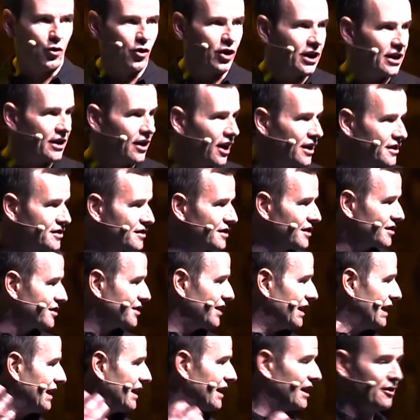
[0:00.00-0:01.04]
organizing the
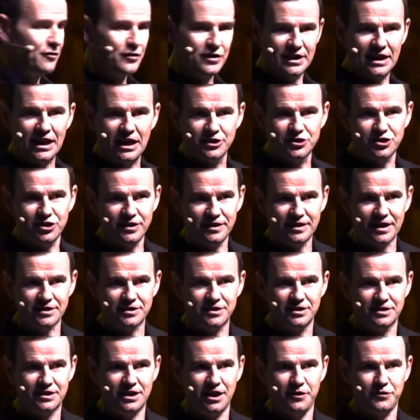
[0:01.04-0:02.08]
seating, and everything else? Do you think that's
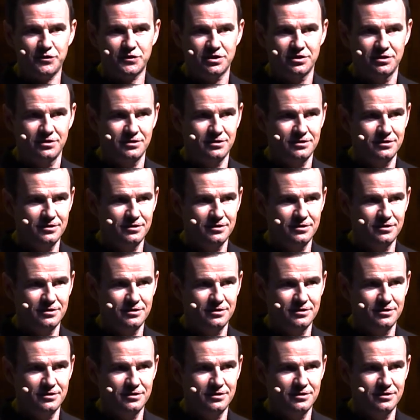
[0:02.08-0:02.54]
his gift?